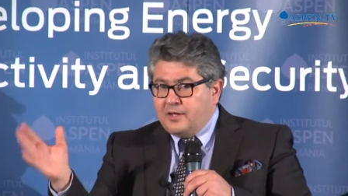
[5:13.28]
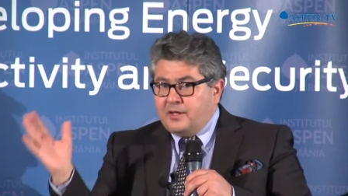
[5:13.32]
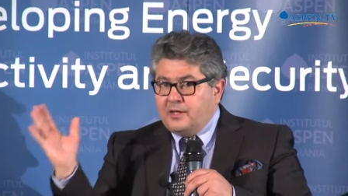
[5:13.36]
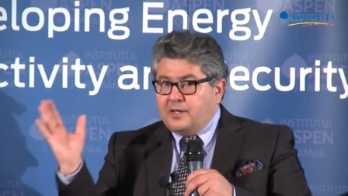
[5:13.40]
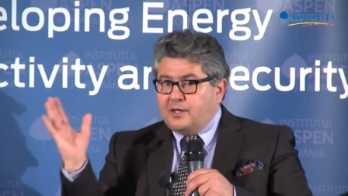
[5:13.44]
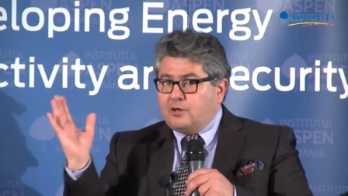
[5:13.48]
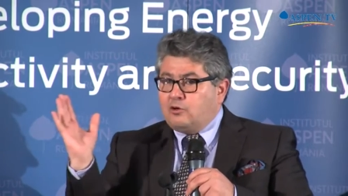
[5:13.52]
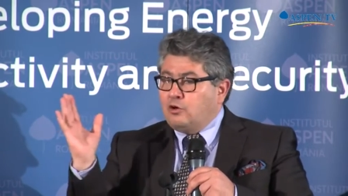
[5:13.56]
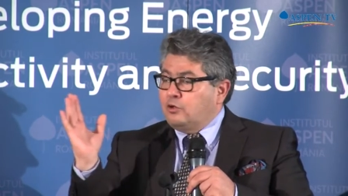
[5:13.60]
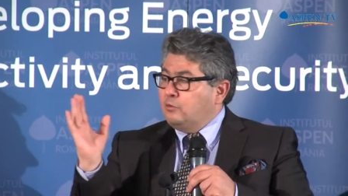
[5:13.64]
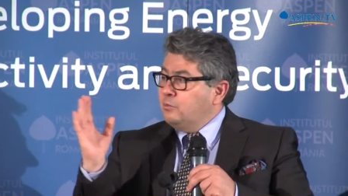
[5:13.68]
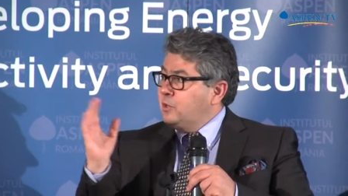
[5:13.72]

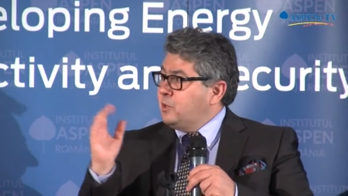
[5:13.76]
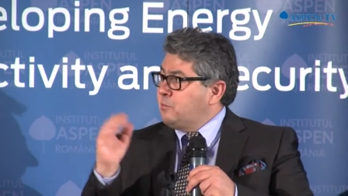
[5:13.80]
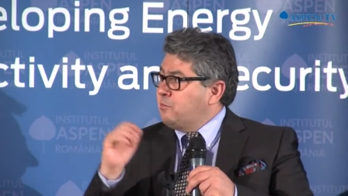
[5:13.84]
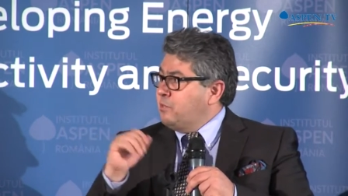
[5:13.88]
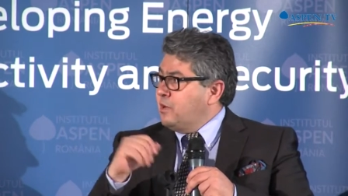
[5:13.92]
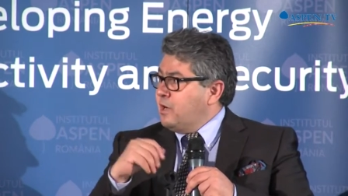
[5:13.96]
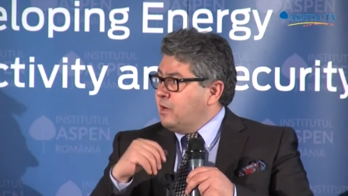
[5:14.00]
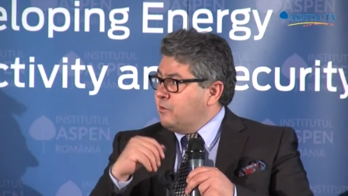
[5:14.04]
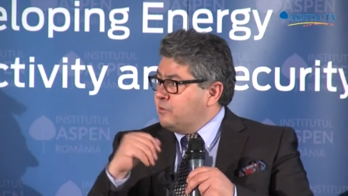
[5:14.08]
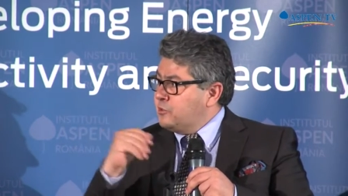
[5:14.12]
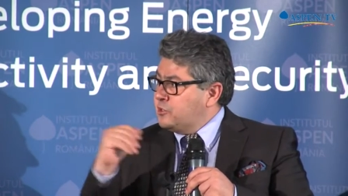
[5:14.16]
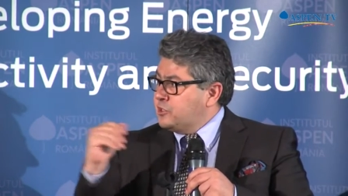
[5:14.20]
economic
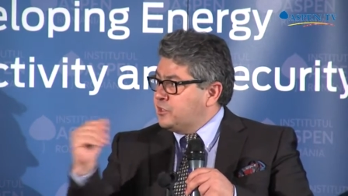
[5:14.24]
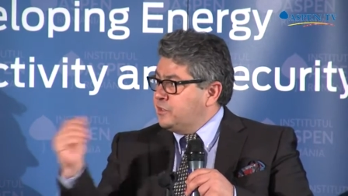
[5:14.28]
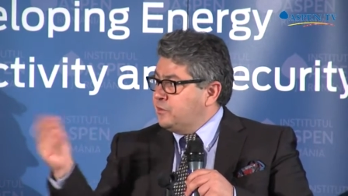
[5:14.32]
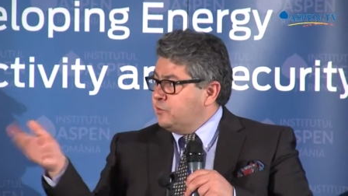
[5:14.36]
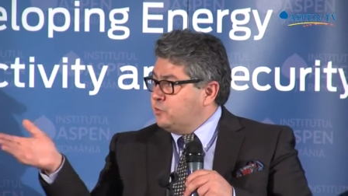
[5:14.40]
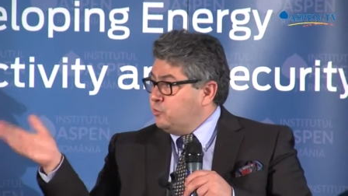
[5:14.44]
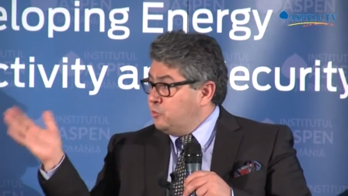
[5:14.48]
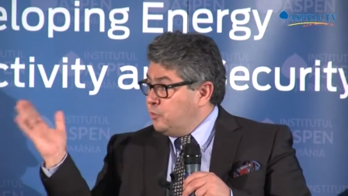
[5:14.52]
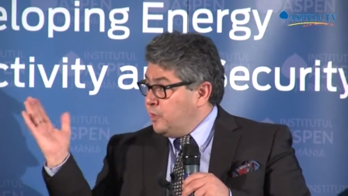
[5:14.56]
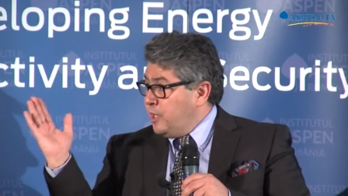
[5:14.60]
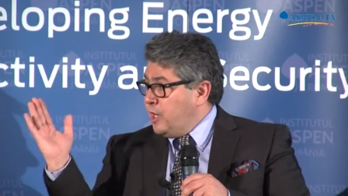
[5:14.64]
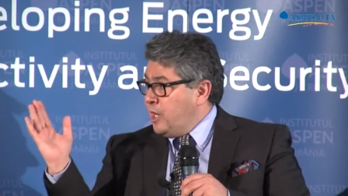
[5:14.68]
power
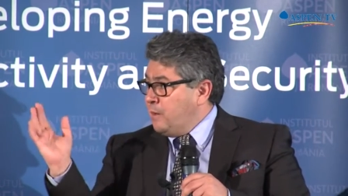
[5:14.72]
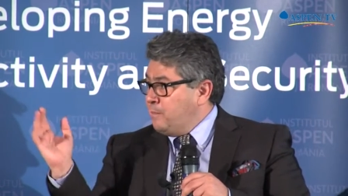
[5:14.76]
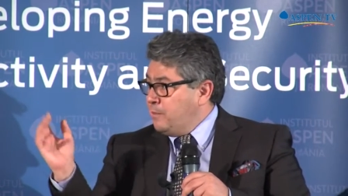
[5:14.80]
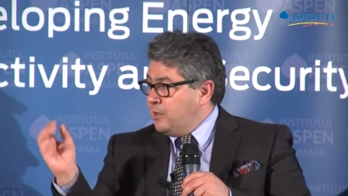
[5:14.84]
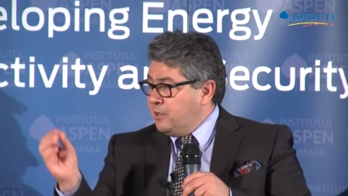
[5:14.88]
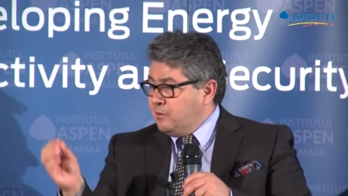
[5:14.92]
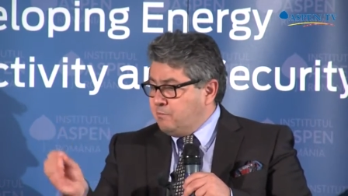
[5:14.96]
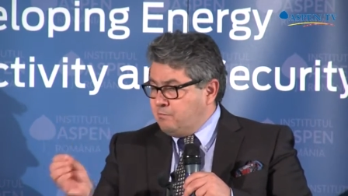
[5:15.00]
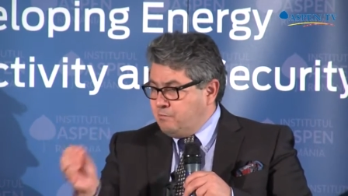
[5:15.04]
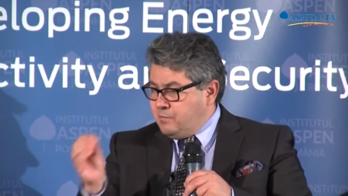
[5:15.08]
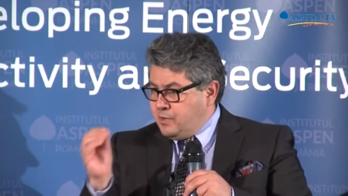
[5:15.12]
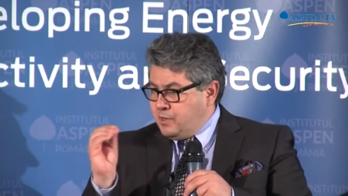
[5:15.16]
shift, you name
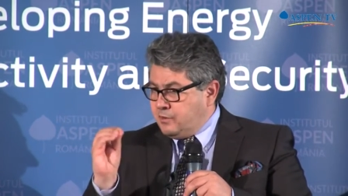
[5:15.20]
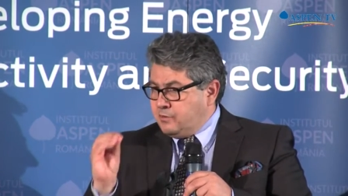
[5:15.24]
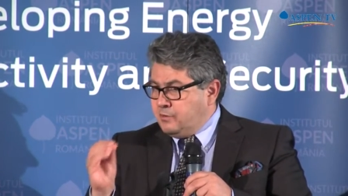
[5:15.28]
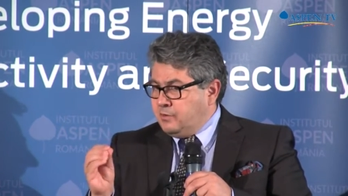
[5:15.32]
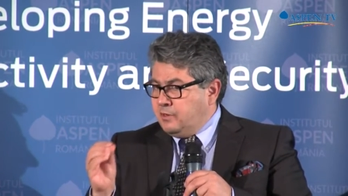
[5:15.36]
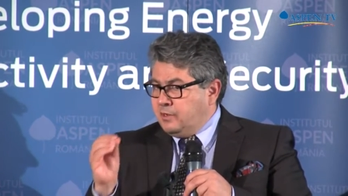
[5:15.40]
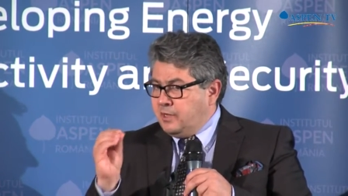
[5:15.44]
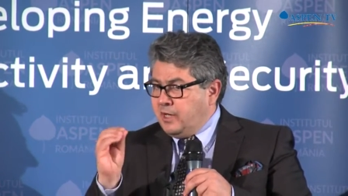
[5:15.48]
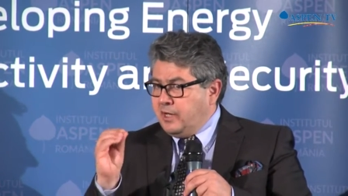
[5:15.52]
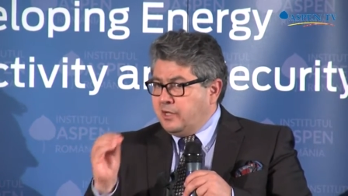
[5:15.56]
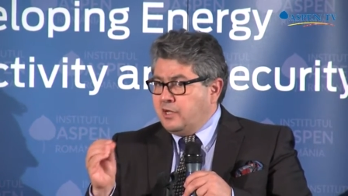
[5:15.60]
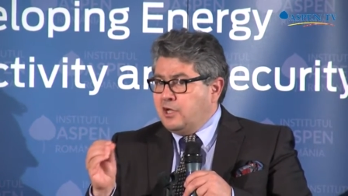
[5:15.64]
it, but
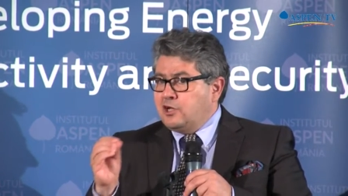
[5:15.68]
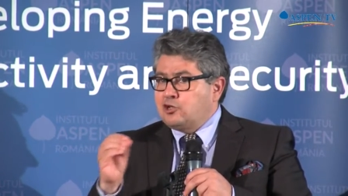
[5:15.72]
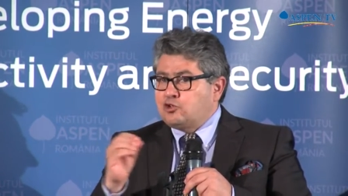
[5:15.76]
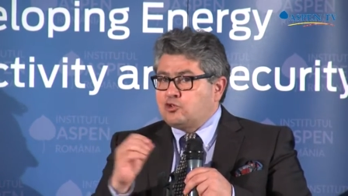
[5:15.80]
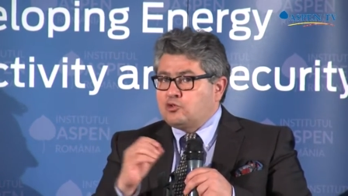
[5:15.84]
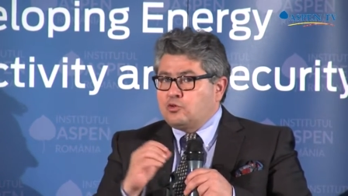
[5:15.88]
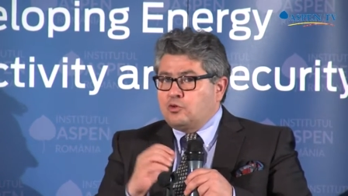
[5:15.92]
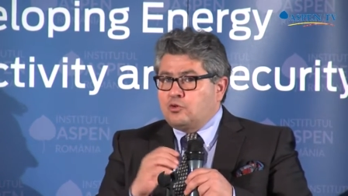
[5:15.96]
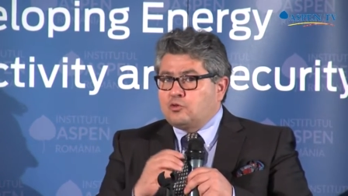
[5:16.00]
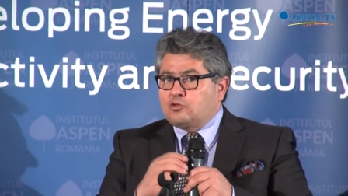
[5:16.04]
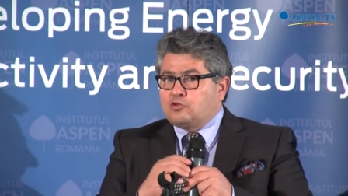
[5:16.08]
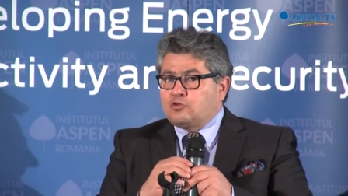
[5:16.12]
in
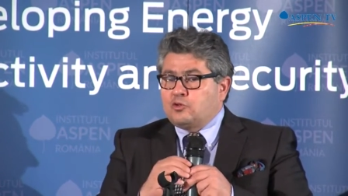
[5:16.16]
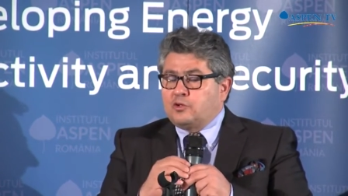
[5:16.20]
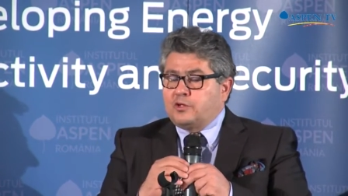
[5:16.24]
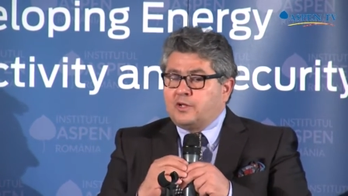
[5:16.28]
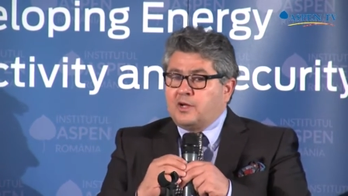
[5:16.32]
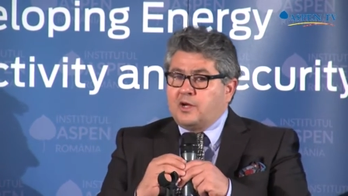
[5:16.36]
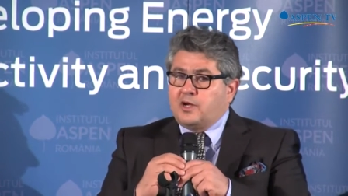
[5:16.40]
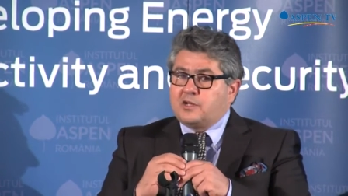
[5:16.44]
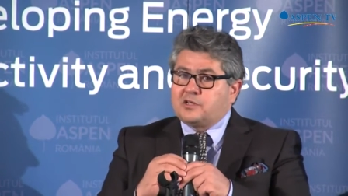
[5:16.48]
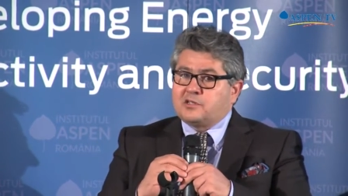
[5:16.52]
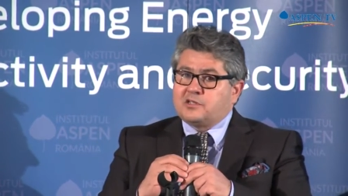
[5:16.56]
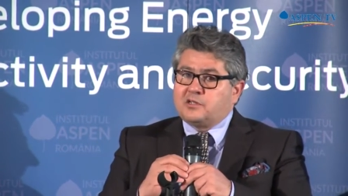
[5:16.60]
energy also
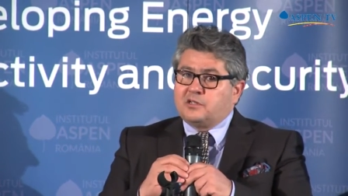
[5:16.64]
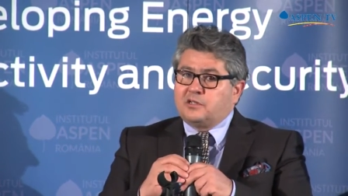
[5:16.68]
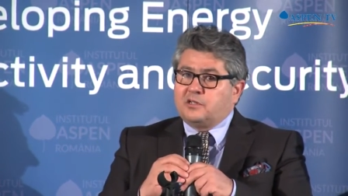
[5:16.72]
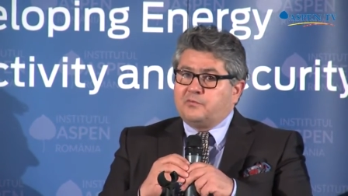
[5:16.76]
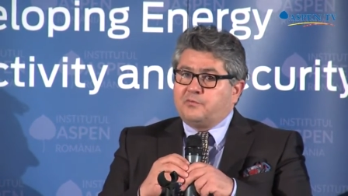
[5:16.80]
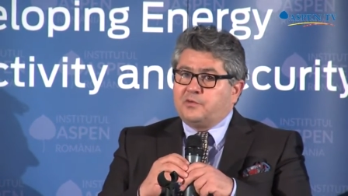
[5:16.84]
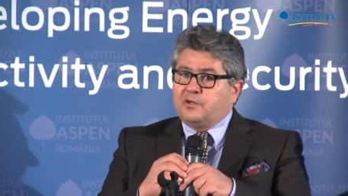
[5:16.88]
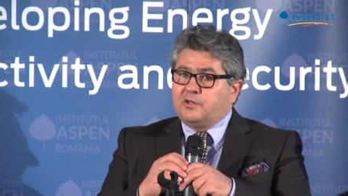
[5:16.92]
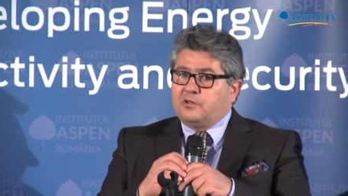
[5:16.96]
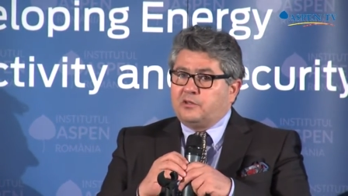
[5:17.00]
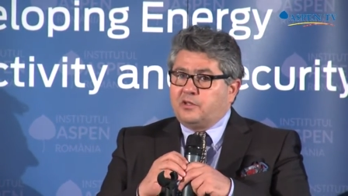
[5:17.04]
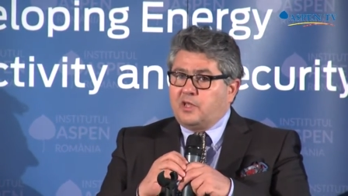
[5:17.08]
there are
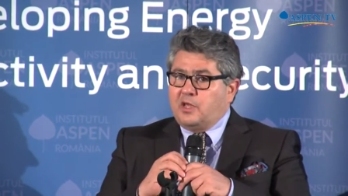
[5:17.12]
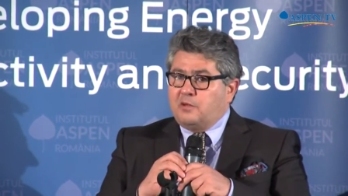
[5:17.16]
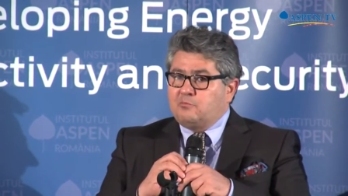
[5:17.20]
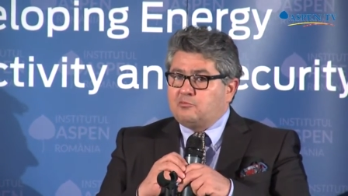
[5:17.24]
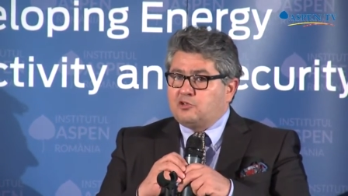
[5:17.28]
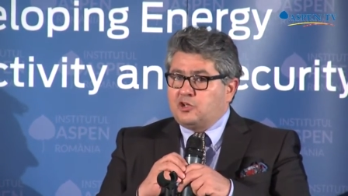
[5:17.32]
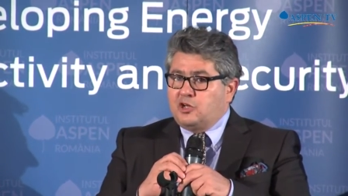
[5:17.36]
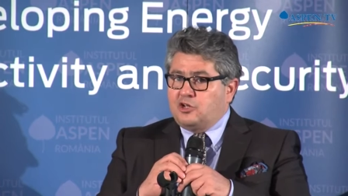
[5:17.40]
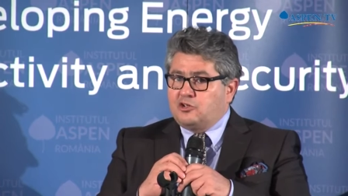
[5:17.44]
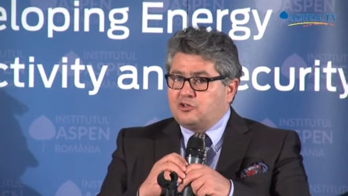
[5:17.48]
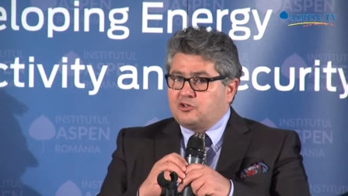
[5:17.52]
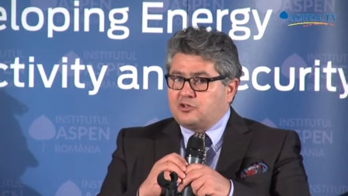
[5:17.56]
significant game
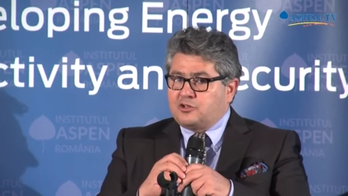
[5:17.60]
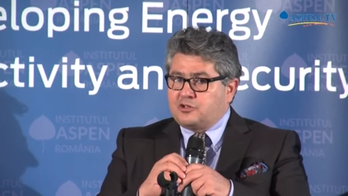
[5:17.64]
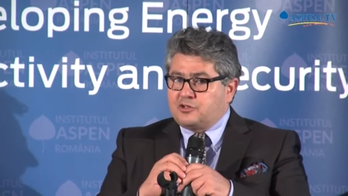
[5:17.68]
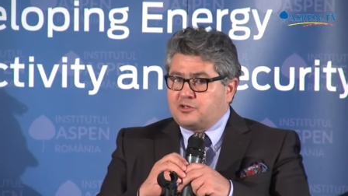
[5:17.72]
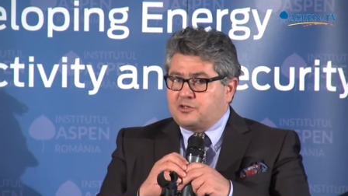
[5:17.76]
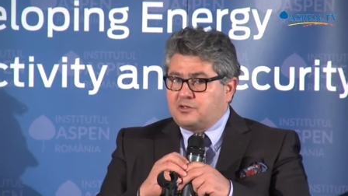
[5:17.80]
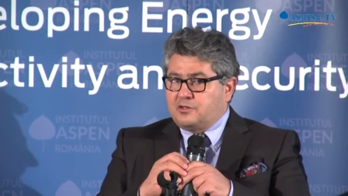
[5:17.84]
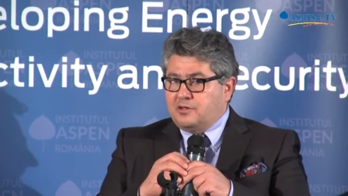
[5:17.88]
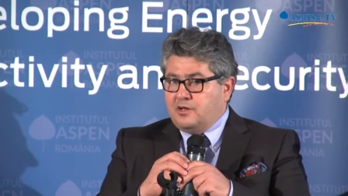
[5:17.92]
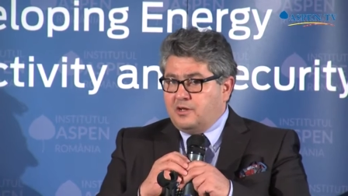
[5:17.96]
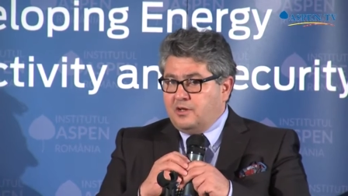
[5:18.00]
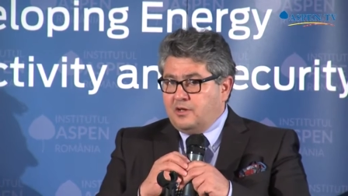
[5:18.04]

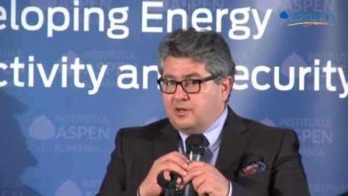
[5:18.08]
changers